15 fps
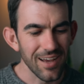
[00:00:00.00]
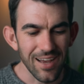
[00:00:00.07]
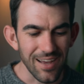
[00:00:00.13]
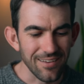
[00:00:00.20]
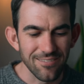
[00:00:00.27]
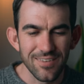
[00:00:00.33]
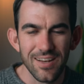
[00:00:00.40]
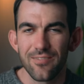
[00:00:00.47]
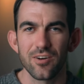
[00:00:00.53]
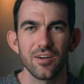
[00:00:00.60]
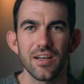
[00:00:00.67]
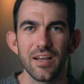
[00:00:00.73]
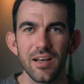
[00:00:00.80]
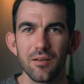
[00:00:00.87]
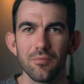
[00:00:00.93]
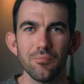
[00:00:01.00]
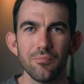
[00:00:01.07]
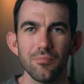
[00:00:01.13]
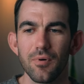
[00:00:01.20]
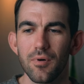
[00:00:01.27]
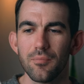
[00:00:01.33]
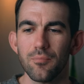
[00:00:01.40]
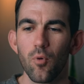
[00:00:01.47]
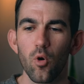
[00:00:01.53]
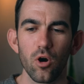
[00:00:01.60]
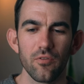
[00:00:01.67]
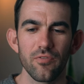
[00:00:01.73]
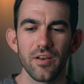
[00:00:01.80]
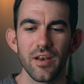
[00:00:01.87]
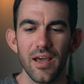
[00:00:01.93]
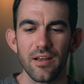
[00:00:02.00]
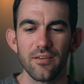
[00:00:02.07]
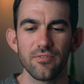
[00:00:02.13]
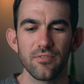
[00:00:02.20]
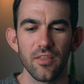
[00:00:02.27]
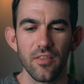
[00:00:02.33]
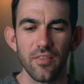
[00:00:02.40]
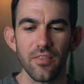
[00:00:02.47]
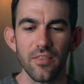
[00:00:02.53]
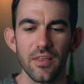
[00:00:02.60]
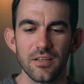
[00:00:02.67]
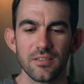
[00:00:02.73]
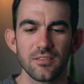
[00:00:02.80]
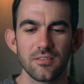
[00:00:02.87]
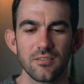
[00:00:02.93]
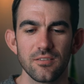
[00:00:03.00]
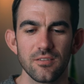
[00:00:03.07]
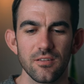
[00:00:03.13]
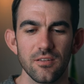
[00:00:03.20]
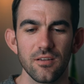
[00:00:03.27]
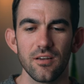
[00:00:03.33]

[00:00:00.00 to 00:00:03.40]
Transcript: I've never needed more of a knife than this